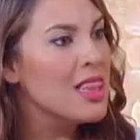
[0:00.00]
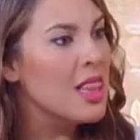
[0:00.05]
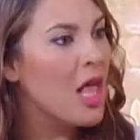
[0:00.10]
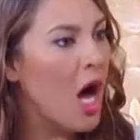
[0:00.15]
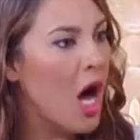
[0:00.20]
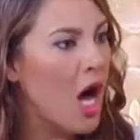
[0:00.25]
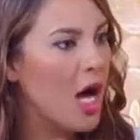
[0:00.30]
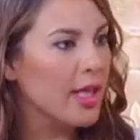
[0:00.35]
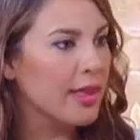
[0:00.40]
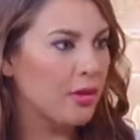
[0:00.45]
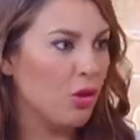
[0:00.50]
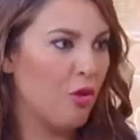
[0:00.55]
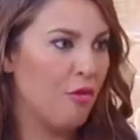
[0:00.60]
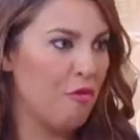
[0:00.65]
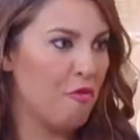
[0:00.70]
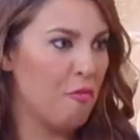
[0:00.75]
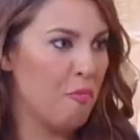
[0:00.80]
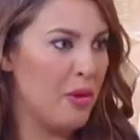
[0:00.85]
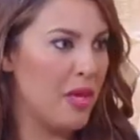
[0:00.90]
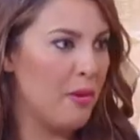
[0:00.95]
lot of
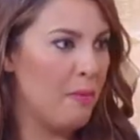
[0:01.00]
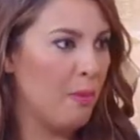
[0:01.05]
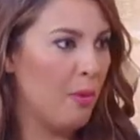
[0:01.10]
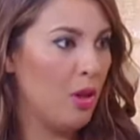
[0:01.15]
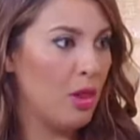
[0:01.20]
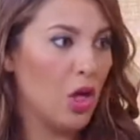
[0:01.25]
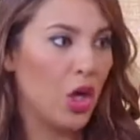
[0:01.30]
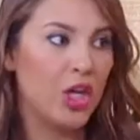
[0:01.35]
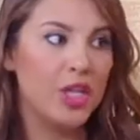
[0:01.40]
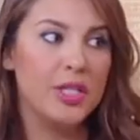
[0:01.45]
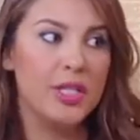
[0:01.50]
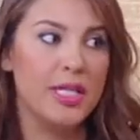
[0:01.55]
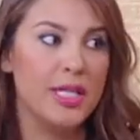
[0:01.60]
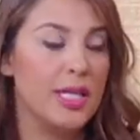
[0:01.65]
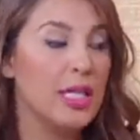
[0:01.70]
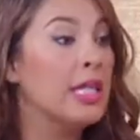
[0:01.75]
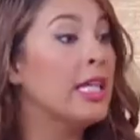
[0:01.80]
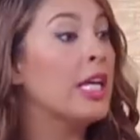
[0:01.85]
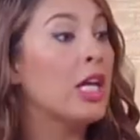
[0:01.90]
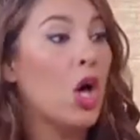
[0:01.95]
people are
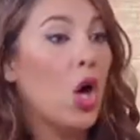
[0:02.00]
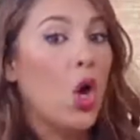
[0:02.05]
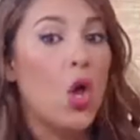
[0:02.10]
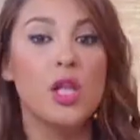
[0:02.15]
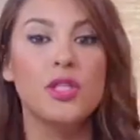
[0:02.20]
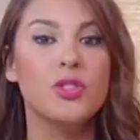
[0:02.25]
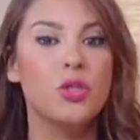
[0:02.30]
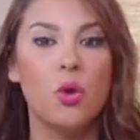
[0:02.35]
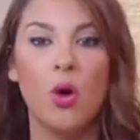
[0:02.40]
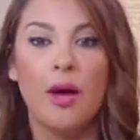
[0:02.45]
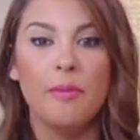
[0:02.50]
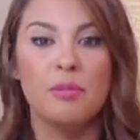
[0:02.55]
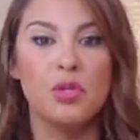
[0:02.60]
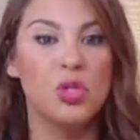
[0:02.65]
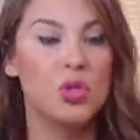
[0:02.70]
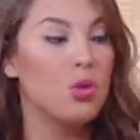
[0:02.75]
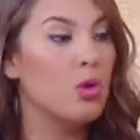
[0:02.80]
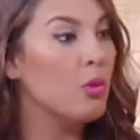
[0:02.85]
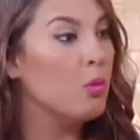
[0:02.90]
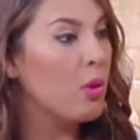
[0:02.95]
dealing also, I'm
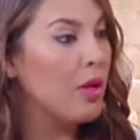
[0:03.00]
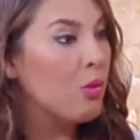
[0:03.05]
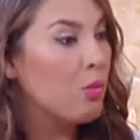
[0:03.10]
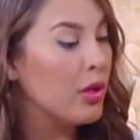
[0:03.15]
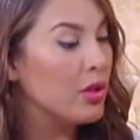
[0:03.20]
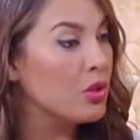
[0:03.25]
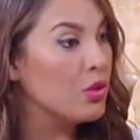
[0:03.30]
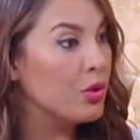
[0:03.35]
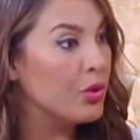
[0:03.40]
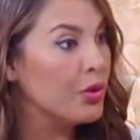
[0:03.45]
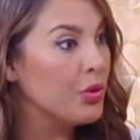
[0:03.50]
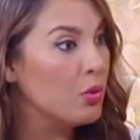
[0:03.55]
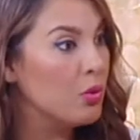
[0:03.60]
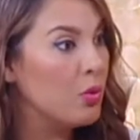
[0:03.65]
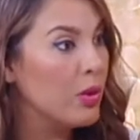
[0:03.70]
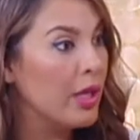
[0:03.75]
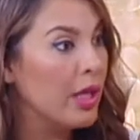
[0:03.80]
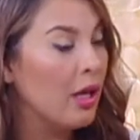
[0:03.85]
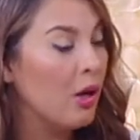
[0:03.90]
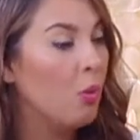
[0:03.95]
sure, with what you're
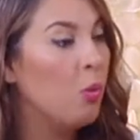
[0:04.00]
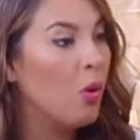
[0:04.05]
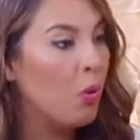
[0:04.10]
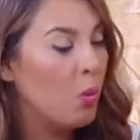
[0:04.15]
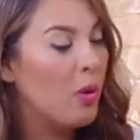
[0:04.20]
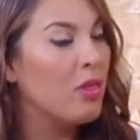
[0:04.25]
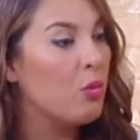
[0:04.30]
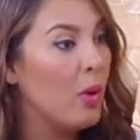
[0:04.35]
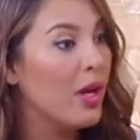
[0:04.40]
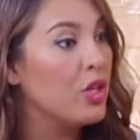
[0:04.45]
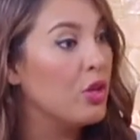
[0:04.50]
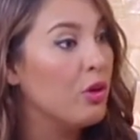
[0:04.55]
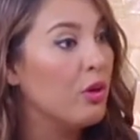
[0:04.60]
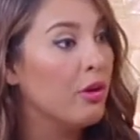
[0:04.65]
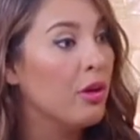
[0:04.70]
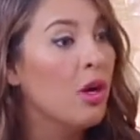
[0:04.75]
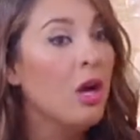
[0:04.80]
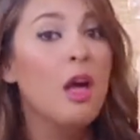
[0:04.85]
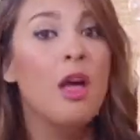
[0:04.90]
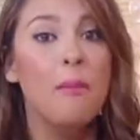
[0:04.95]
doing. Yes, with what
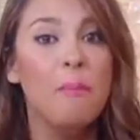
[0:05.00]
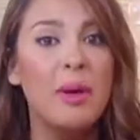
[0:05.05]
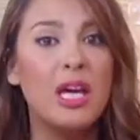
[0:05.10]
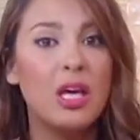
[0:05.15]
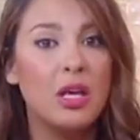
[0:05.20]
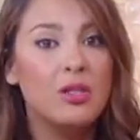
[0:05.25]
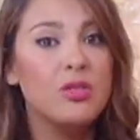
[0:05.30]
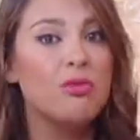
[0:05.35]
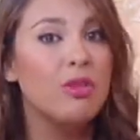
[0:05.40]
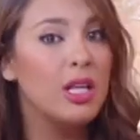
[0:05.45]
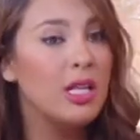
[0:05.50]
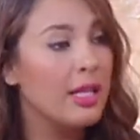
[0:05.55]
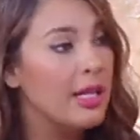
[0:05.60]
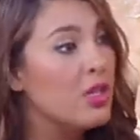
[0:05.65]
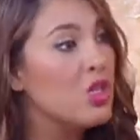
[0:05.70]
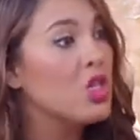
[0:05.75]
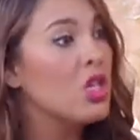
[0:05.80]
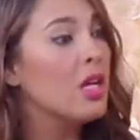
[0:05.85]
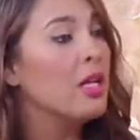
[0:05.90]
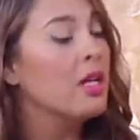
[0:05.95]
you're, yeah. because
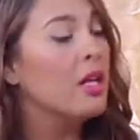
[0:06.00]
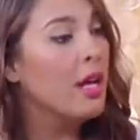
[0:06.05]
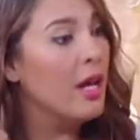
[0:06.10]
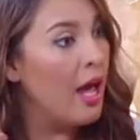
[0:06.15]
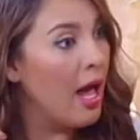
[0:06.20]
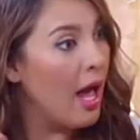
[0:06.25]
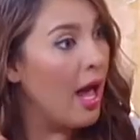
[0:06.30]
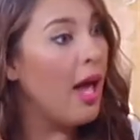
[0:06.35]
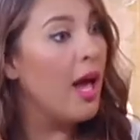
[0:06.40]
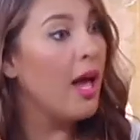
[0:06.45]
religion uh,